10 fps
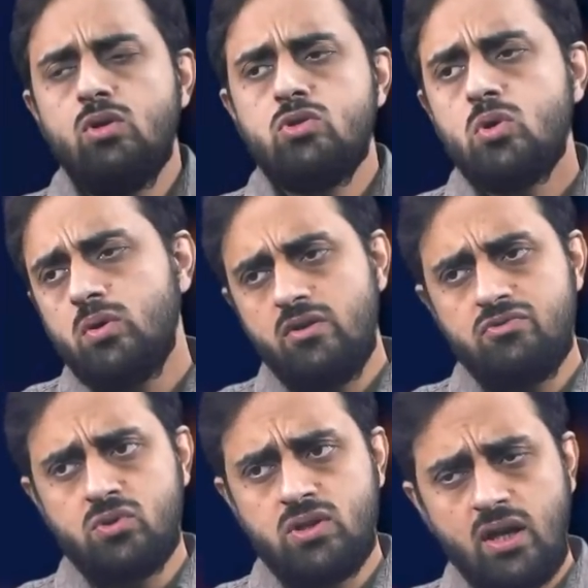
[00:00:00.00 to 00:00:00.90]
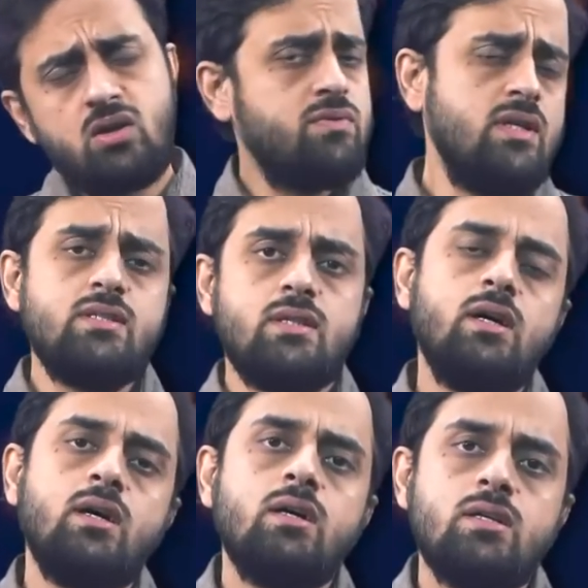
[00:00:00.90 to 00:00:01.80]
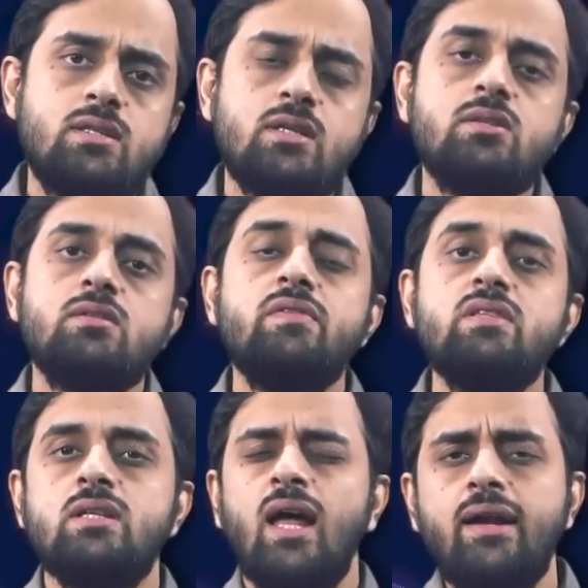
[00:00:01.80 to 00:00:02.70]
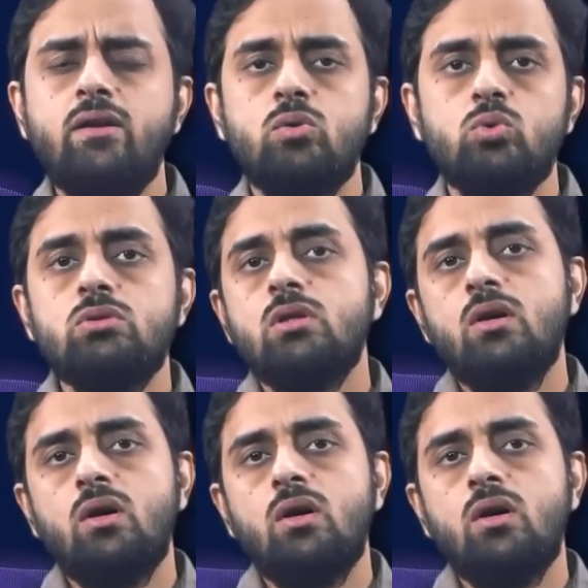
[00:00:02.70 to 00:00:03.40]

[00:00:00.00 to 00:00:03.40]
So, if you think of these uh, six or seven scenarios,